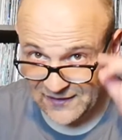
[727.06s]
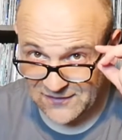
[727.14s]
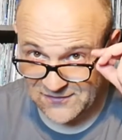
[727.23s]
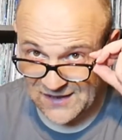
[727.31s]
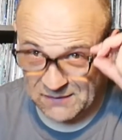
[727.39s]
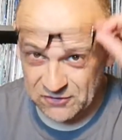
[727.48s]
is
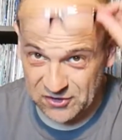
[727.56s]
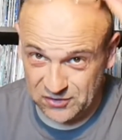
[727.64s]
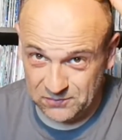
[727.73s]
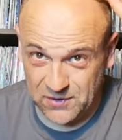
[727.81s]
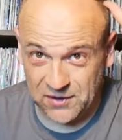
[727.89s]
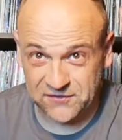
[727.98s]
an
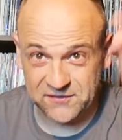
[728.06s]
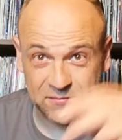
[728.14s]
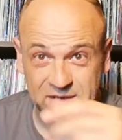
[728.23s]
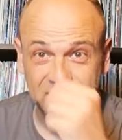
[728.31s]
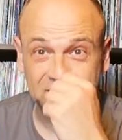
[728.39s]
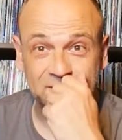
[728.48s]
absolute
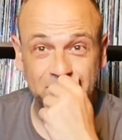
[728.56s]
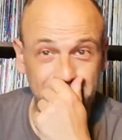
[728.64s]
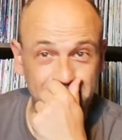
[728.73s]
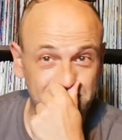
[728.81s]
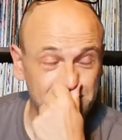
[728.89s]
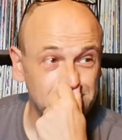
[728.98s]
masterpiece.
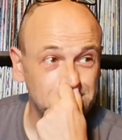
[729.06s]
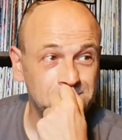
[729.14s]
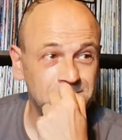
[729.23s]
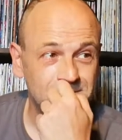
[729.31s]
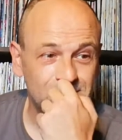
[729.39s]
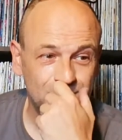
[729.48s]

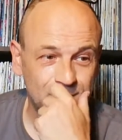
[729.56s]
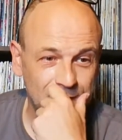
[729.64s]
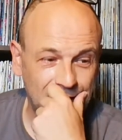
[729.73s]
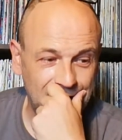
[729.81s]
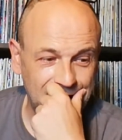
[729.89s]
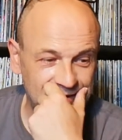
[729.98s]

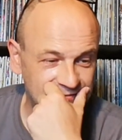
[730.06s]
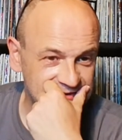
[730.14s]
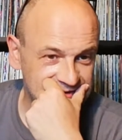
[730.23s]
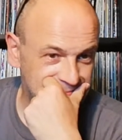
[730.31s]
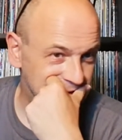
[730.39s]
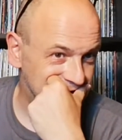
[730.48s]
I have
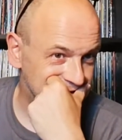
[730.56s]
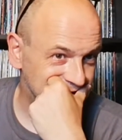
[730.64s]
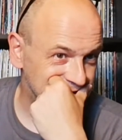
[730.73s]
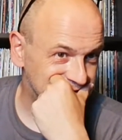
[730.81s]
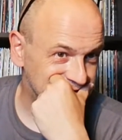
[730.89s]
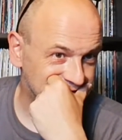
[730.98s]
just been
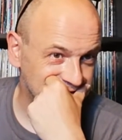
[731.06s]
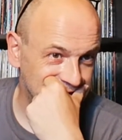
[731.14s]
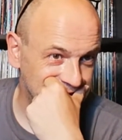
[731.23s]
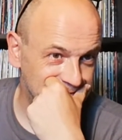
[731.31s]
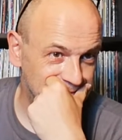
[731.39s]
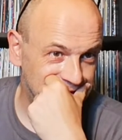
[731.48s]
so
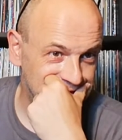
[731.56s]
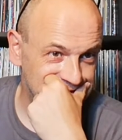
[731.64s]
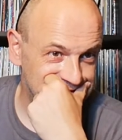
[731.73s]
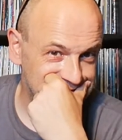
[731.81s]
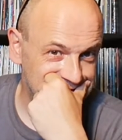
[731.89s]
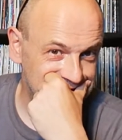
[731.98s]
struck by
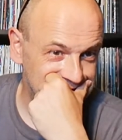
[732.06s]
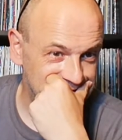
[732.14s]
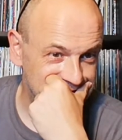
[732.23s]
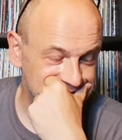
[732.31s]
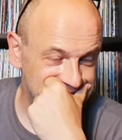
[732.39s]
this record.